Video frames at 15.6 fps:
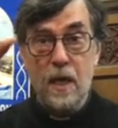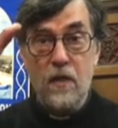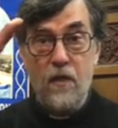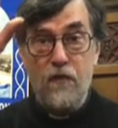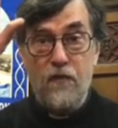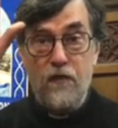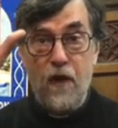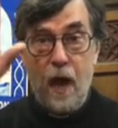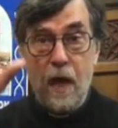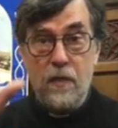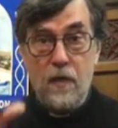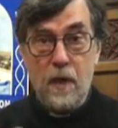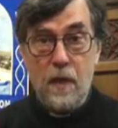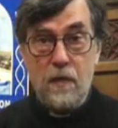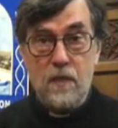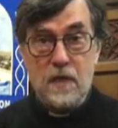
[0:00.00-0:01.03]
the
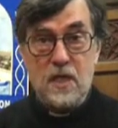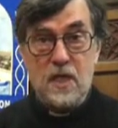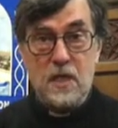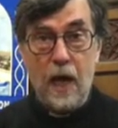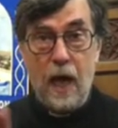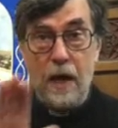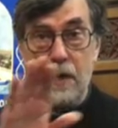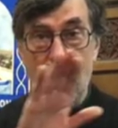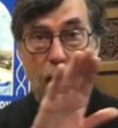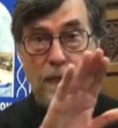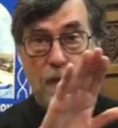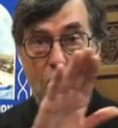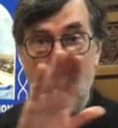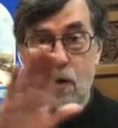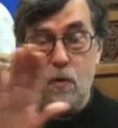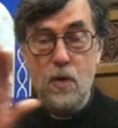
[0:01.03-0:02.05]
Father, the Son, and the
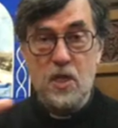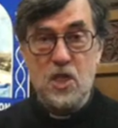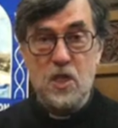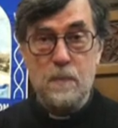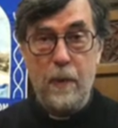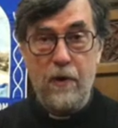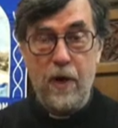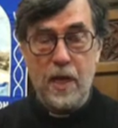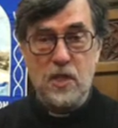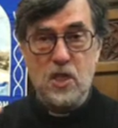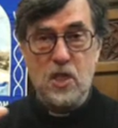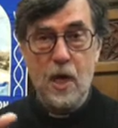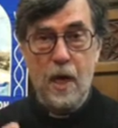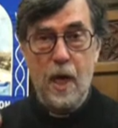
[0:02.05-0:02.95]
Holy Spirit